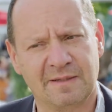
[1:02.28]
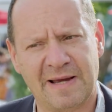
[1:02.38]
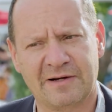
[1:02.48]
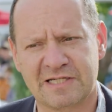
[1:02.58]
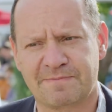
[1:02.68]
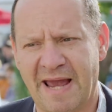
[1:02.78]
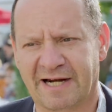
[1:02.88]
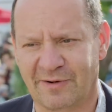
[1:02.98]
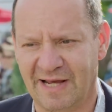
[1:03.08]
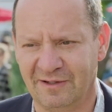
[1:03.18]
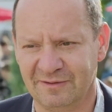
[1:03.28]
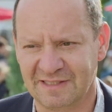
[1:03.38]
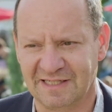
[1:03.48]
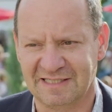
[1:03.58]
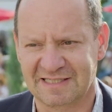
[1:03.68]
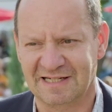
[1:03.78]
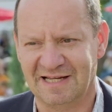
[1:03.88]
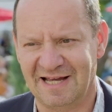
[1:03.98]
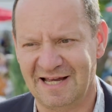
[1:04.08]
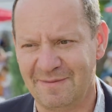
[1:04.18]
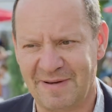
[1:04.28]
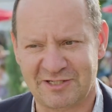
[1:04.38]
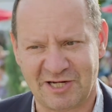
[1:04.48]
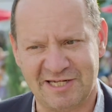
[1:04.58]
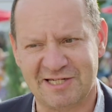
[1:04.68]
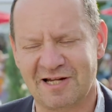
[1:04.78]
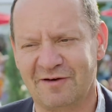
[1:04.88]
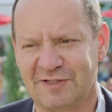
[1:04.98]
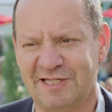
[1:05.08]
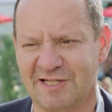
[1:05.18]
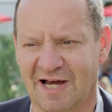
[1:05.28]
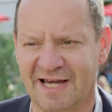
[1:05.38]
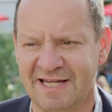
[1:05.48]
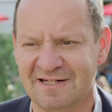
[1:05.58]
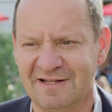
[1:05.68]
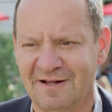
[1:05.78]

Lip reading: about his background, and about 10 years after he died,